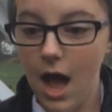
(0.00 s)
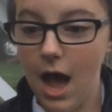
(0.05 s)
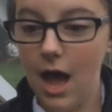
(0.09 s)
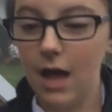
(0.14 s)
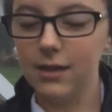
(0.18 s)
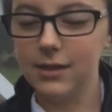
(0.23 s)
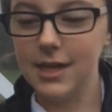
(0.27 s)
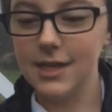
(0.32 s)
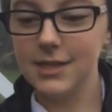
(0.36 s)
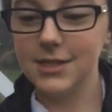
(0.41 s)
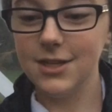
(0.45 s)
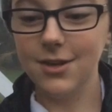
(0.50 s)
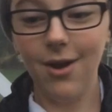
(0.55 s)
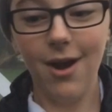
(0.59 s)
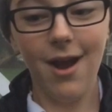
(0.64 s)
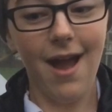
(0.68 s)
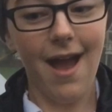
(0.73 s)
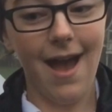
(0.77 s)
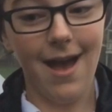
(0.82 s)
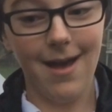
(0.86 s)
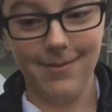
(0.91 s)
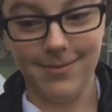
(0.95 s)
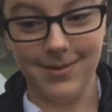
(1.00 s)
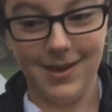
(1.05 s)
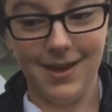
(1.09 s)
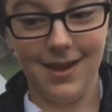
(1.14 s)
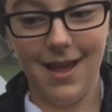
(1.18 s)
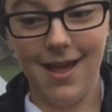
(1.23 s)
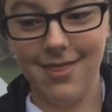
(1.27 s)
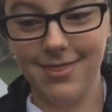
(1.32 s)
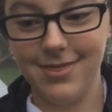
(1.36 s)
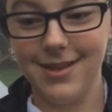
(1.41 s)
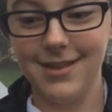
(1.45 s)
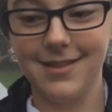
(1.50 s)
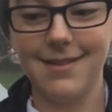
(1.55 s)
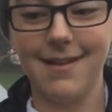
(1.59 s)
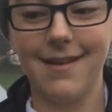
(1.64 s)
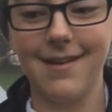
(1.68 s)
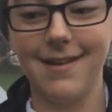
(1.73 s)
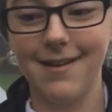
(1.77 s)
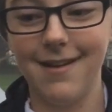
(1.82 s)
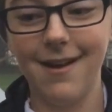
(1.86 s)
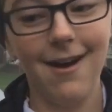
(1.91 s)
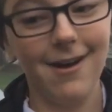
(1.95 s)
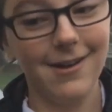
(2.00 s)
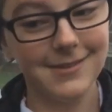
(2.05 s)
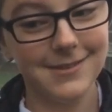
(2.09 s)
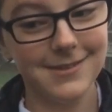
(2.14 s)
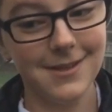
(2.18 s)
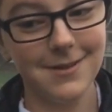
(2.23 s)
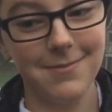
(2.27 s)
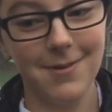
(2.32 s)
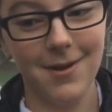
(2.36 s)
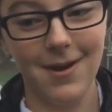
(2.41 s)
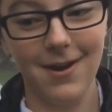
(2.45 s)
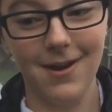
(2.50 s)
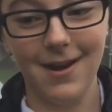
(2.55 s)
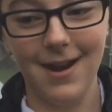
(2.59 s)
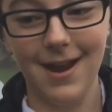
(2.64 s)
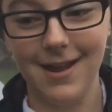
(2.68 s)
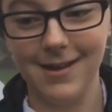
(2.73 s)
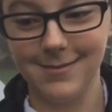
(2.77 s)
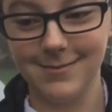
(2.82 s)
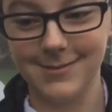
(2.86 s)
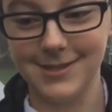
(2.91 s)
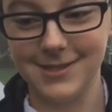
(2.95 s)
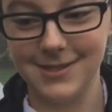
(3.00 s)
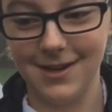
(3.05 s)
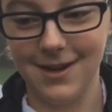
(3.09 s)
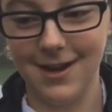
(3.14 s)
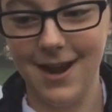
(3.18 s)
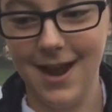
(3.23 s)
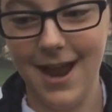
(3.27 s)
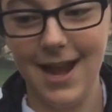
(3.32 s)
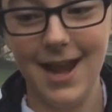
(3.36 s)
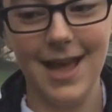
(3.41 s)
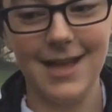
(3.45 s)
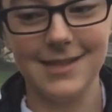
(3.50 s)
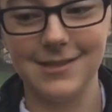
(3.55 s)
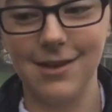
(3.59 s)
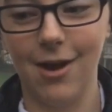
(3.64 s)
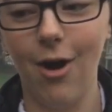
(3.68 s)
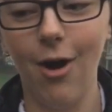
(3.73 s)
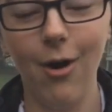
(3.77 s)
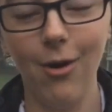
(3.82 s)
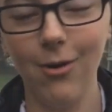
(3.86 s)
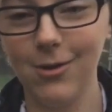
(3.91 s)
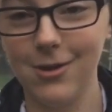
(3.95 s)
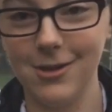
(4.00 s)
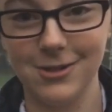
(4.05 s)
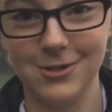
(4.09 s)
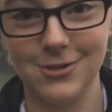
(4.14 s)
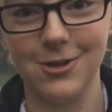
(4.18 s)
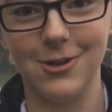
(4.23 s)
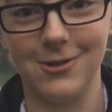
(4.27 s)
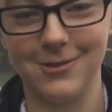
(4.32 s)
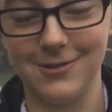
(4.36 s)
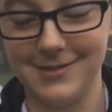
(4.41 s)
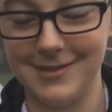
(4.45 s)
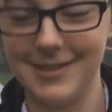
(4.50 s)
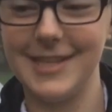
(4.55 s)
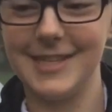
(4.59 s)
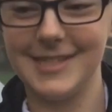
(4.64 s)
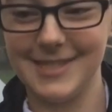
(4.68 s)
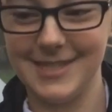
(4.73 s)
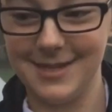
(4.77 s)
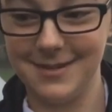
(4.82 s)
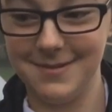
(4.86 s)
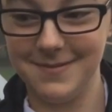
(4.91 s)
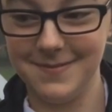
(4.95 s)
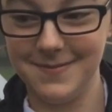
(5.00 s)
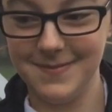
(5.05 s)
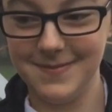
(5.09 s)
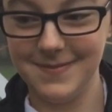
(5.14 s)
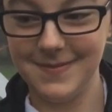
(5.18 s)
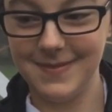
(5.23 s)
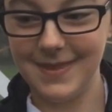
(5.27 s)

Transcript: Unless you are Abby and think that it is also part hamster and has a whole control system.